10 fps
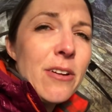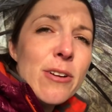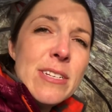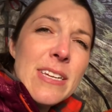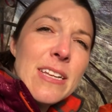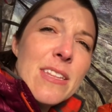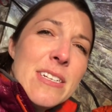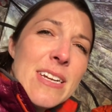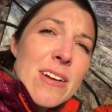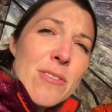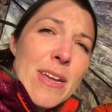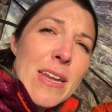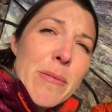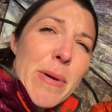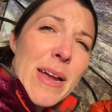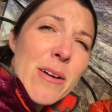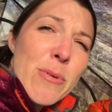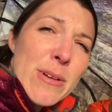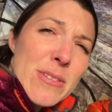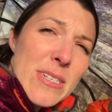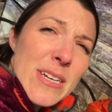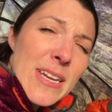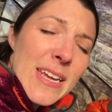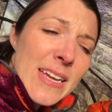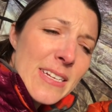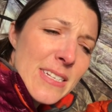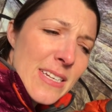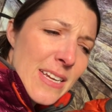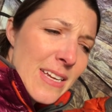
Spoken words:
increasing the down in my quilt, and